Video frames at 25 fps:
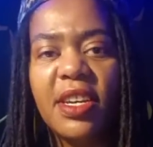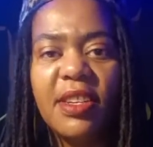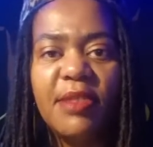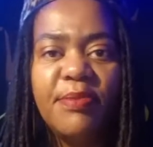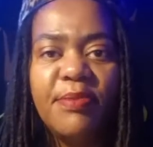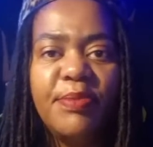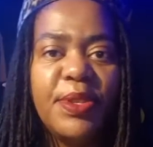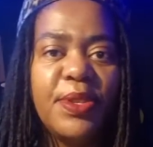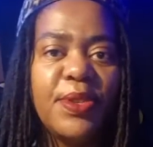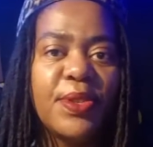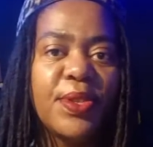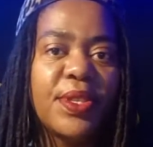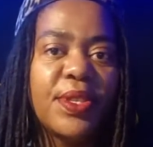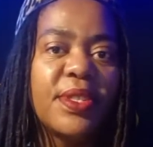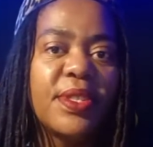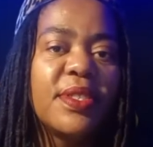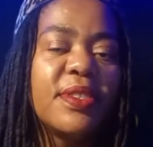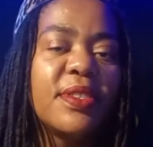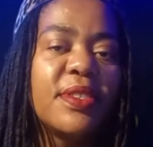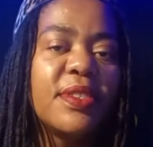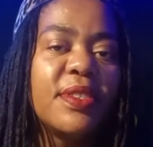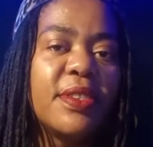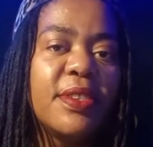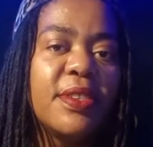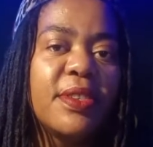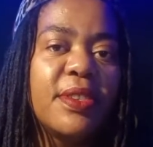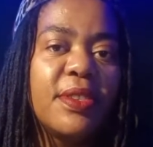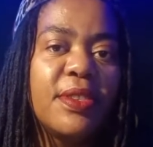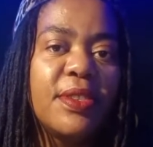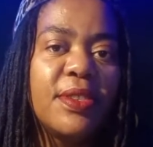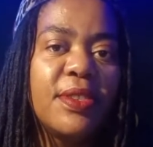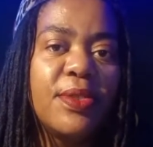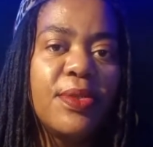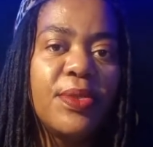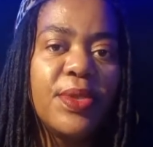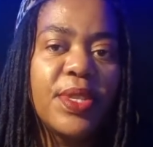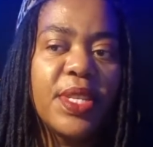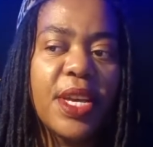because
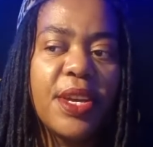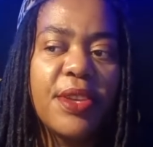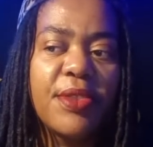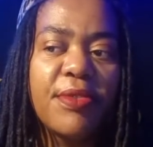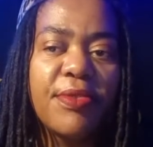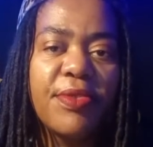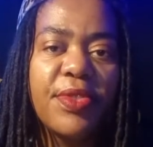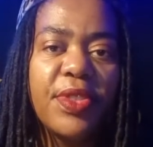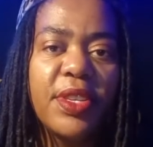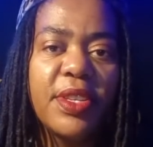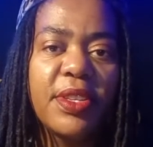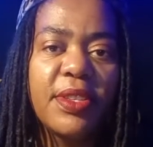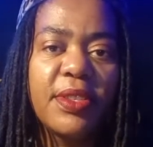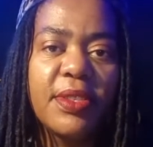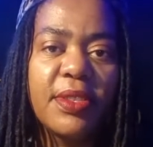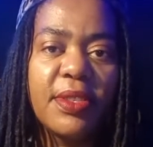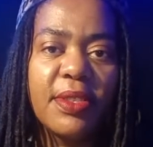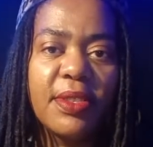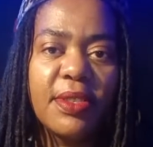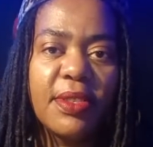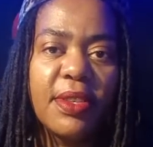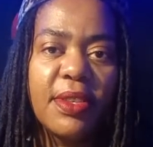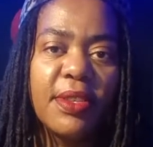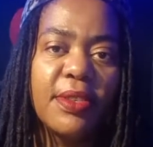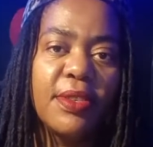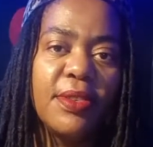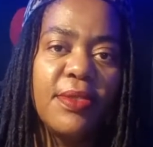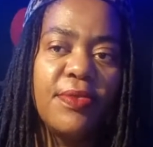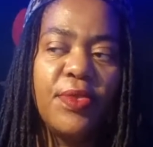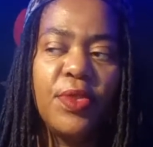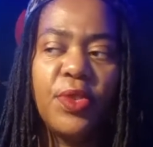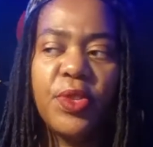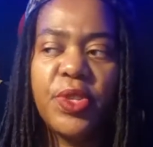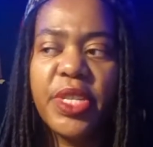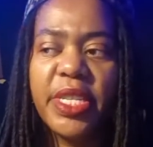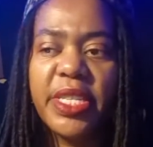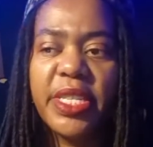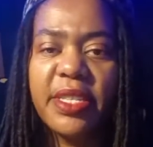those kind of things, if you're
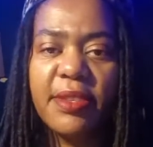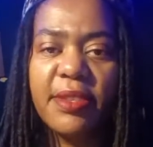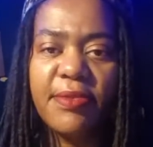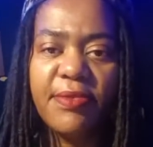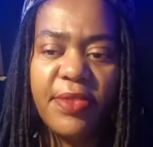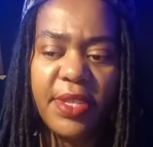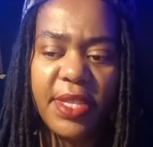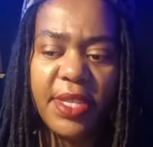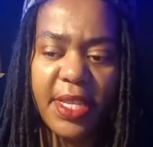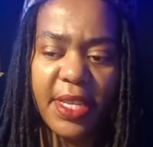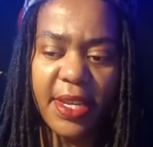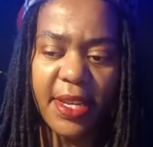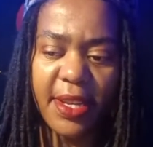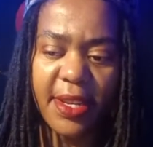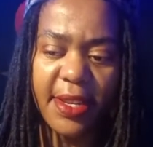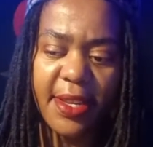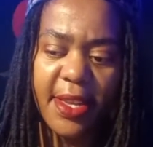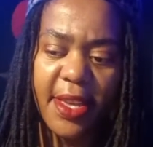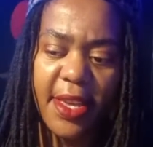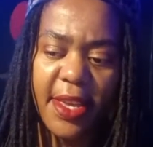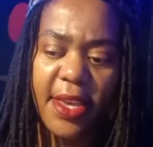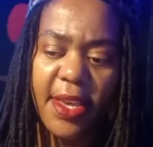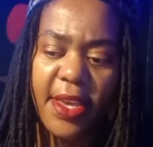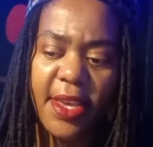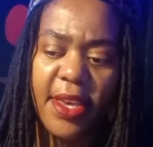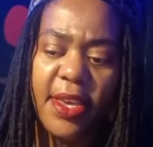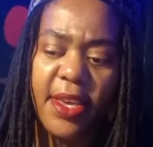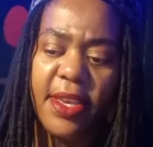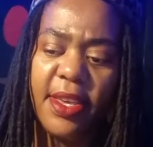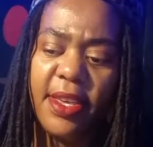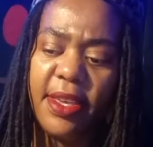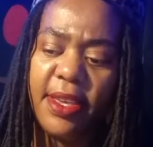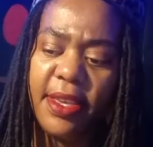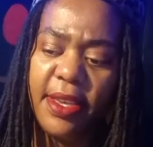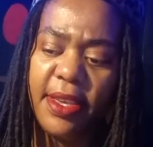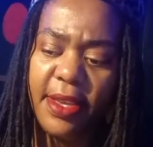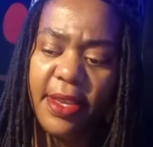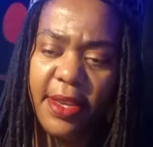tested physically,
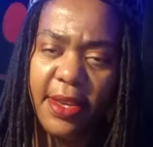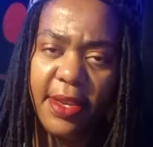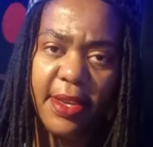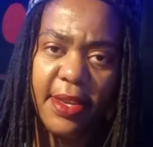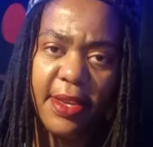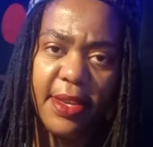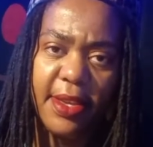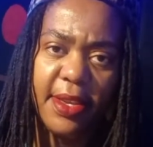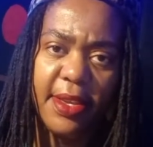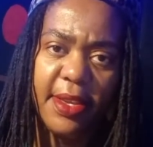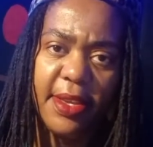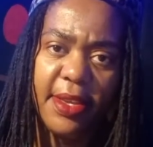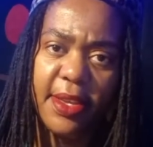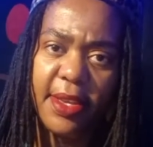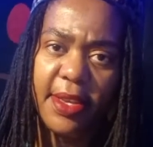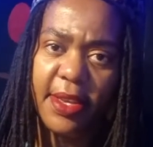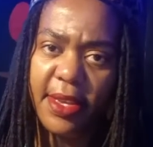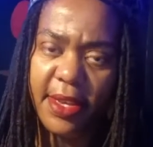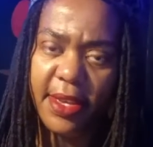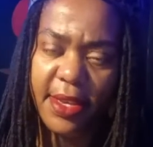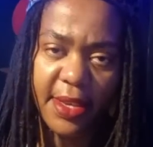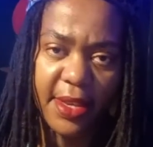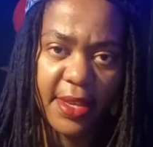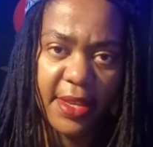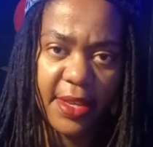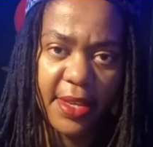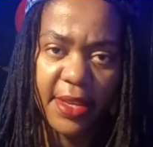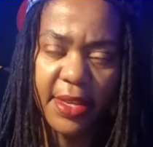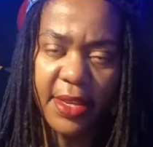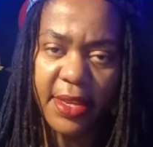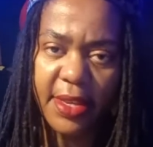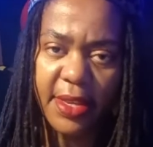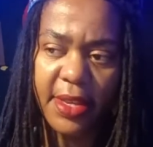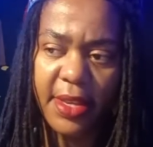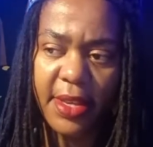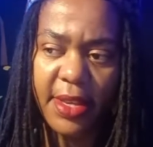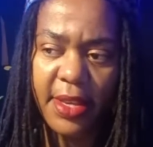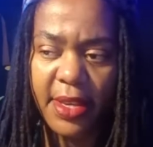it
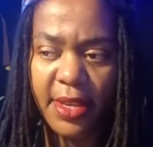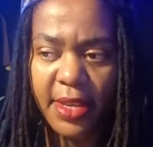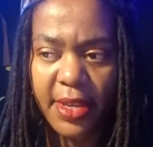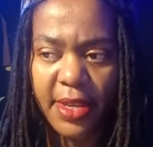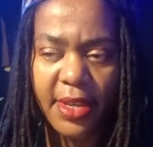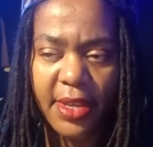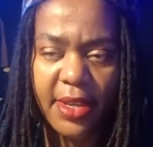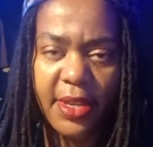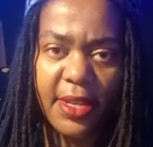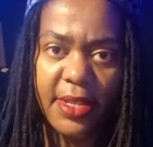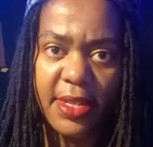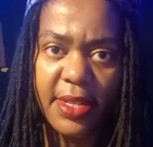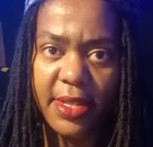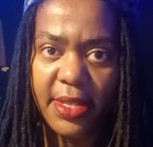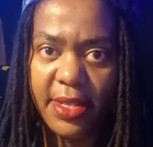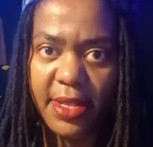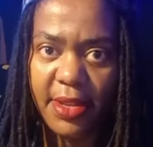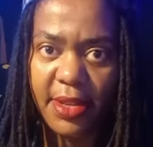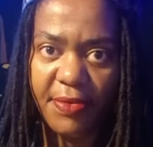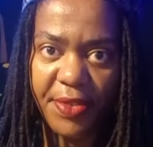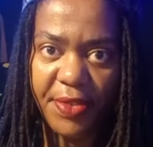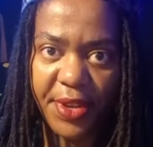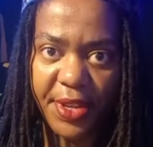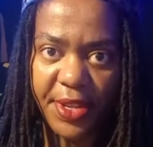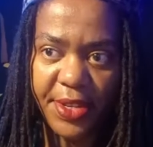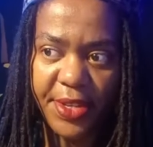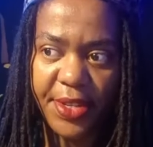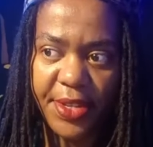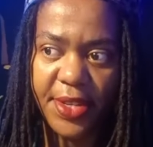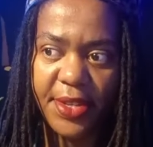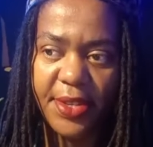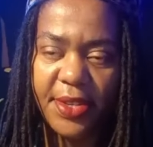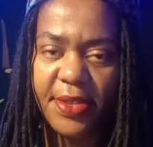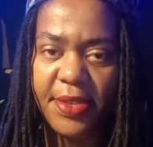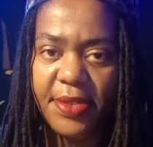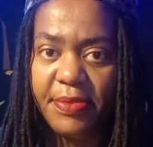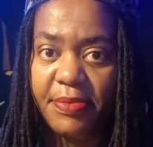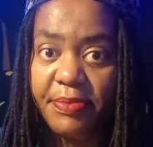is different.
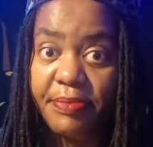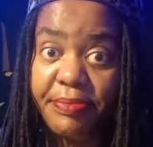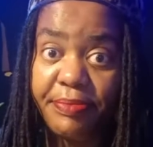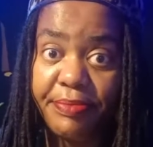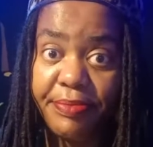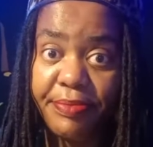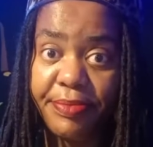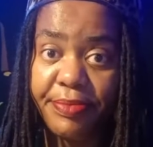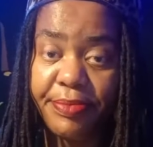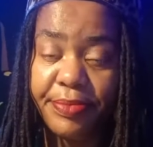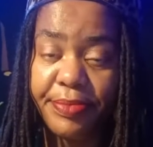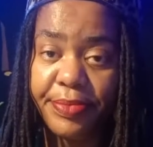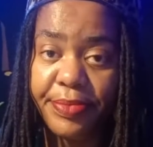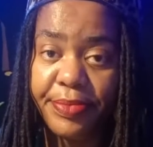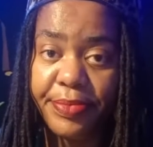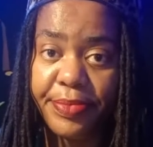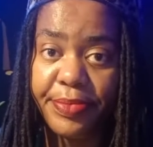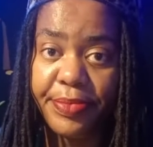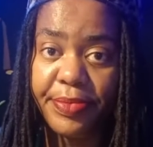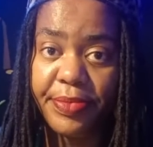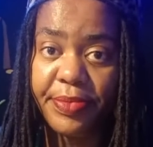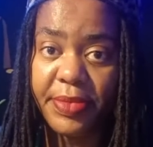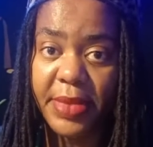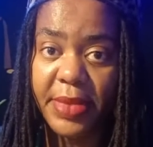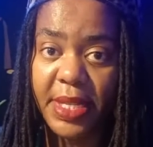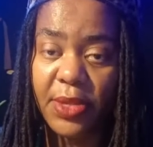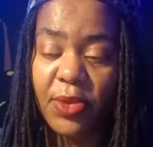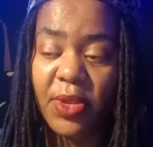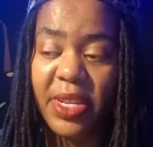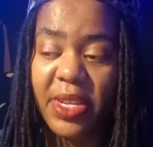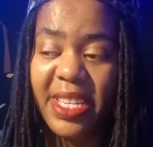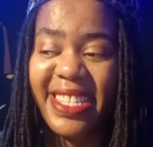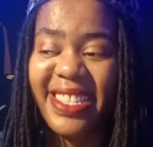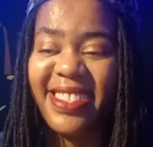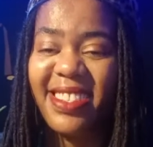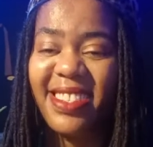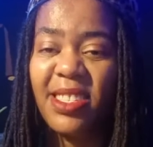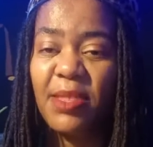That's why
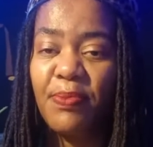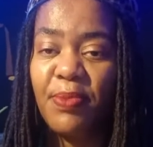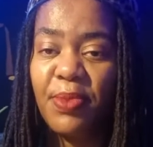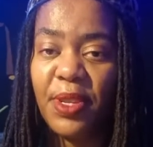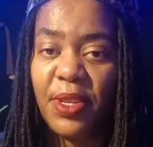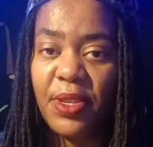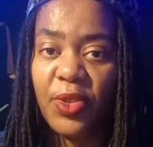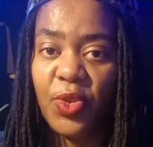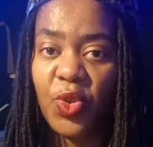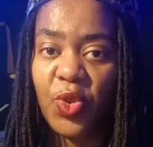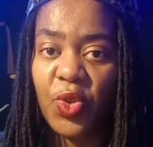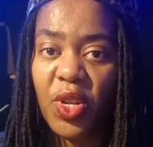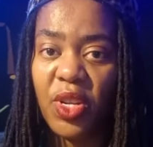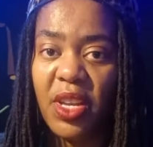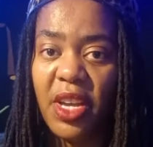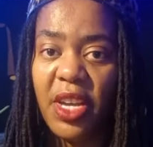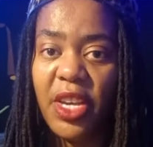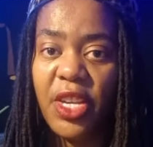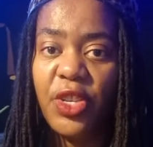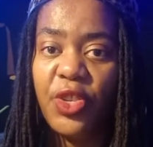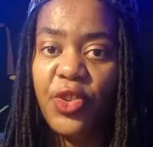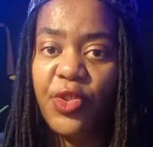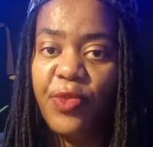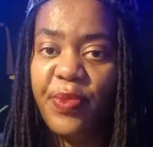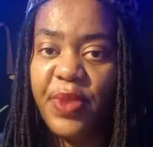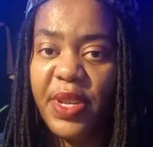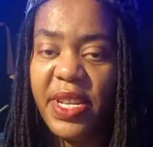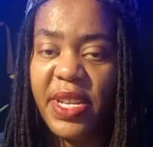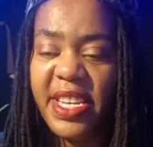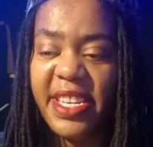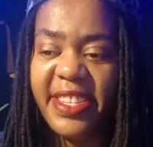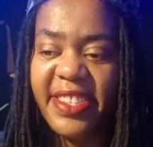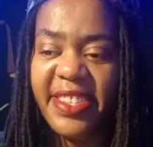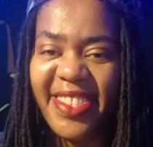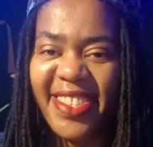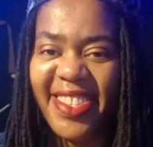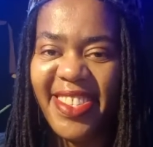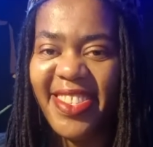it is spiritual
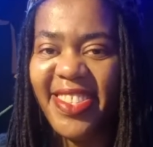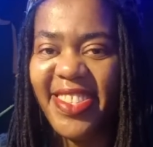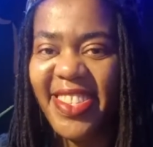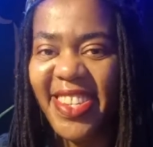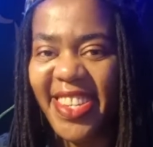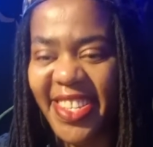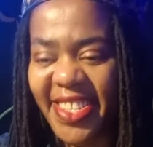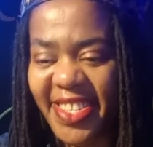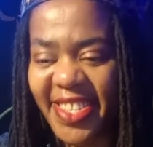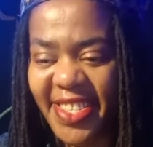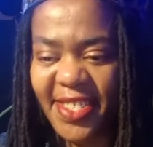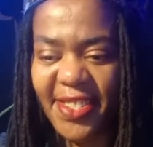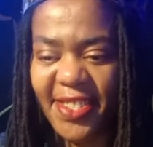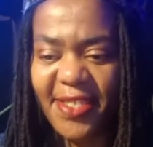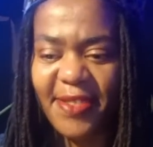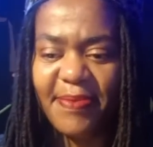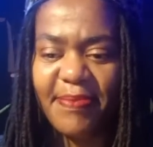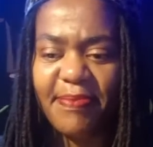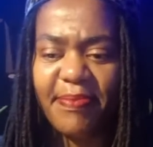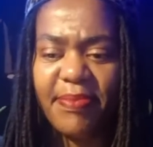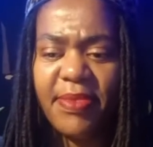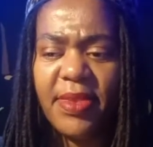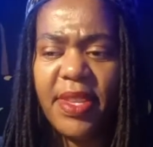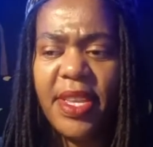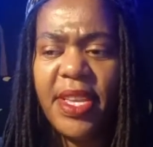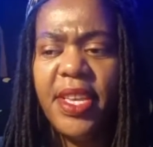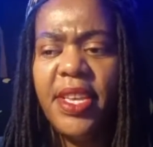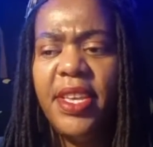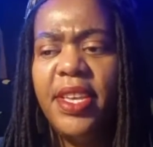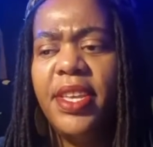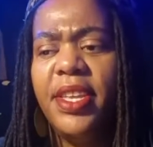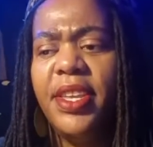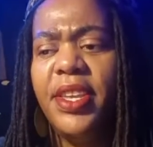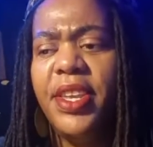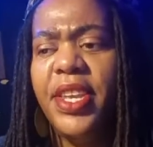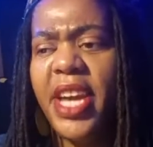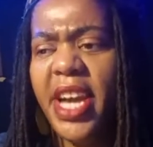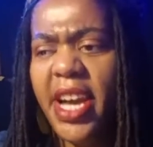humiliation test.
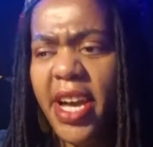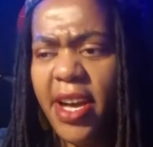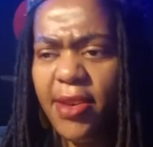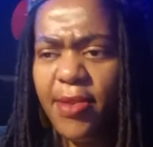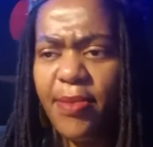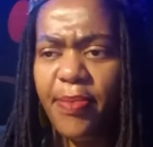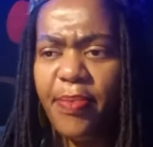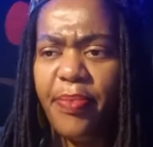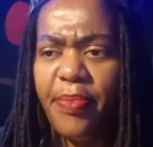Now,